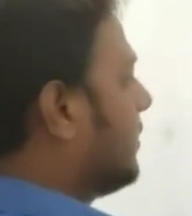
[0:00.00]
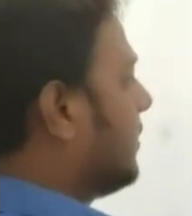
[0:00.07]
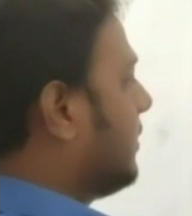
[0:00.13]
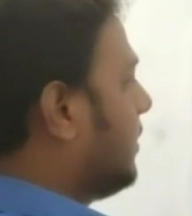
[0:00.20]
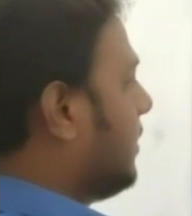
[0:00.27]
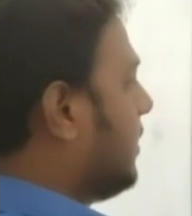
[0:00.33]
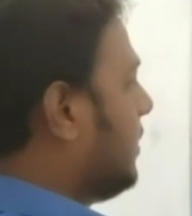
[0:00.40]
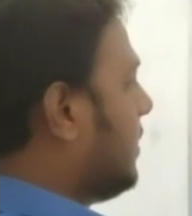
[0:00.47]

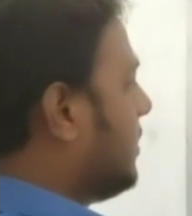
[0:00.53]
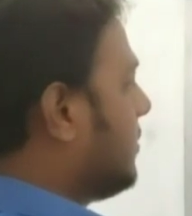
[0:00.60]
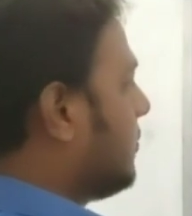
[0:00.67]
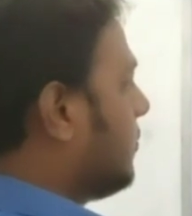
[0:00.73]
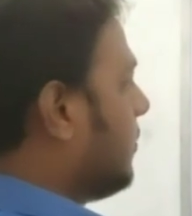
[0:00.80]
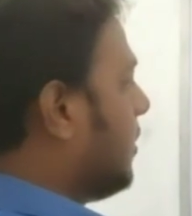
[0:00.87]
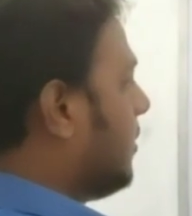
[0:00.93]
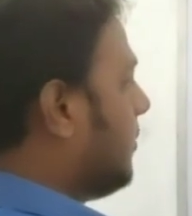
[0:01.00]
then it is
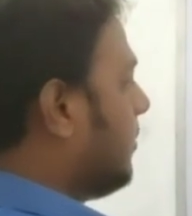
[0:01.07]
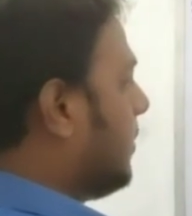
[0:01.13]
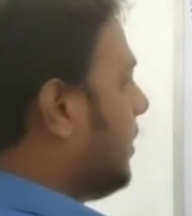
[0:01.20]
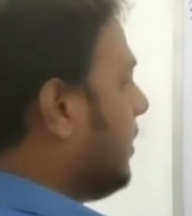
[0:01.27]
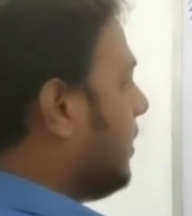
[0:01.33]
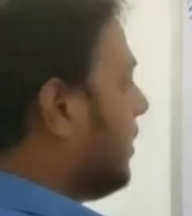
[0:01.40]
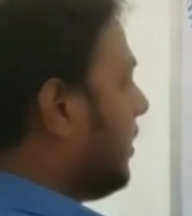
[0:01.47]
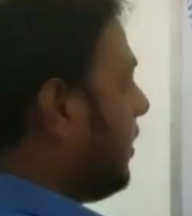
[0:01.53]
1
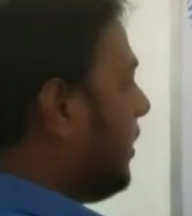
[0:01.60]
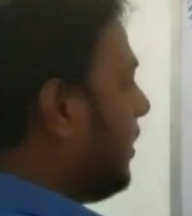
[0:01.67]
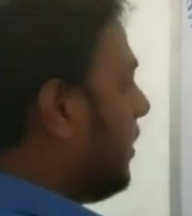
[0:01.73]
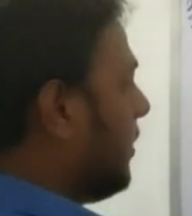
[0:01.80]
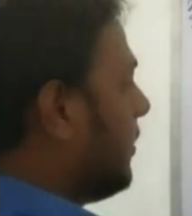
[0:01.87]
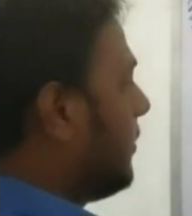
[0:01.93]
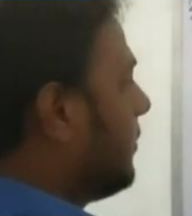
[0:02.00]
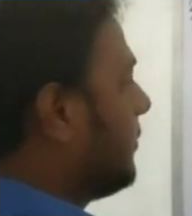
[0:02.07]
by
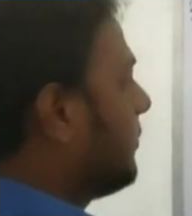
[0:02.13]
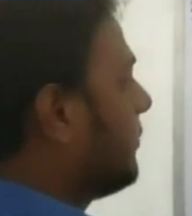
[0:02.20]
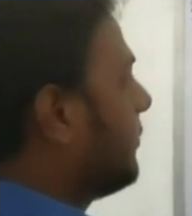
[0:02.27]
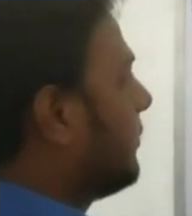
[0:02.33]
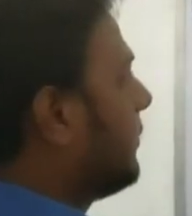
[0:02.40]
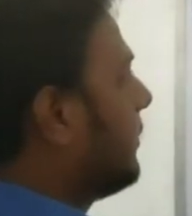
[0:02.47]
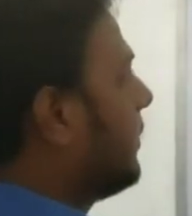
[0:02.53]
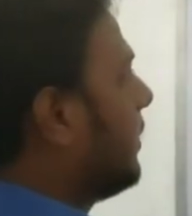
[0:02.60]
a
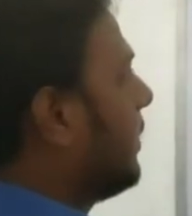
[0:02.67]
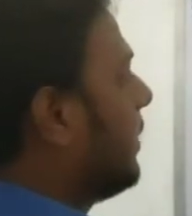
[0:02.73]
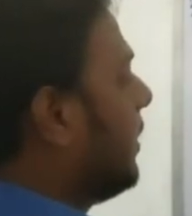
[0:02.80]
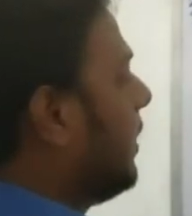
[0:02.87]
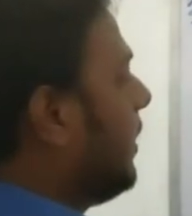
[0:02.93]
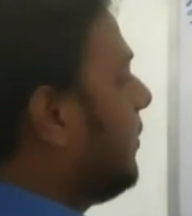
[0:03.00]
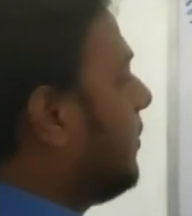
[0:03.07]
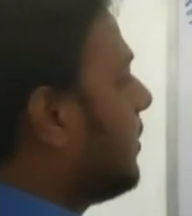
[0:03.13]

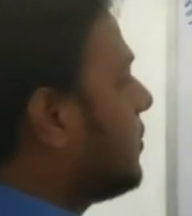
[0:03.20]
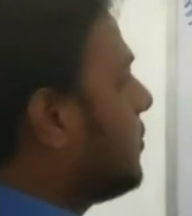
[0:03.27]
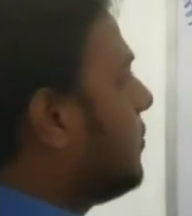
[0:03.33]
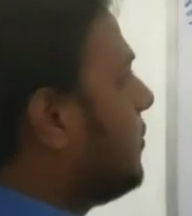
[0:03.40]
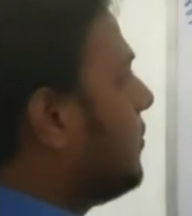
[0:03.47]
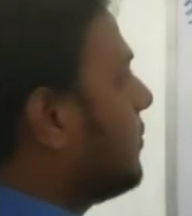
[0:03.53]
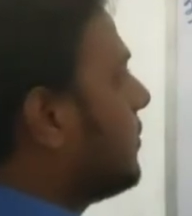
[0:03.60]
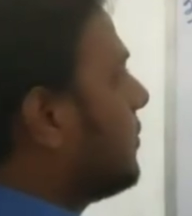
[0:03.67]
equals
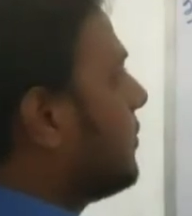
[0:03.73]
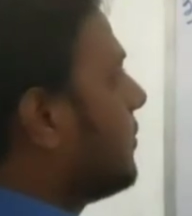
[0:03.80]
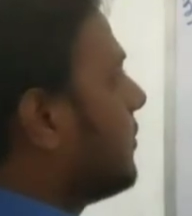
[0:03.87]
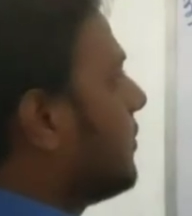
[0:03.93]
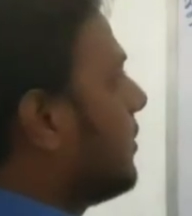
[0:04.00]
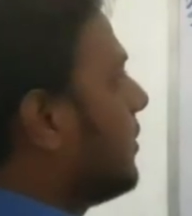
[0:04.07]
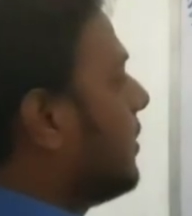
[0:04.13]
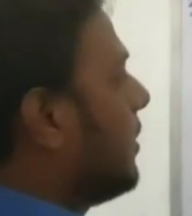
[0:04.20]
to,
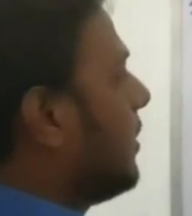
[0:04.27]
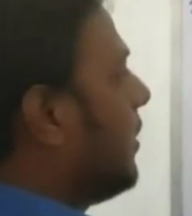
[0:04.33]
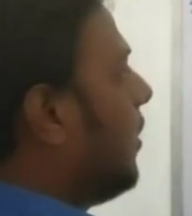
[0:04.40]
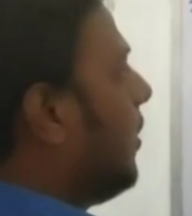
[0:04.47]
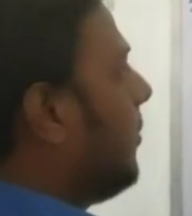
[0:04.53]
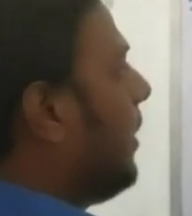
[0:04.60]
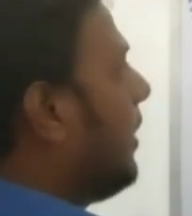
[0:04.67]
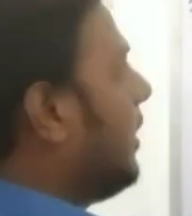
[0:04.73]

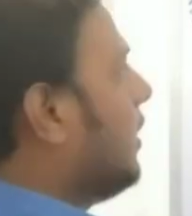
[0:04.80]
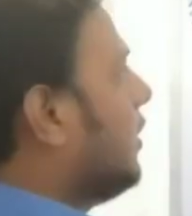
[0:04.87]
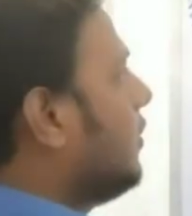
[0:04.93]
convert into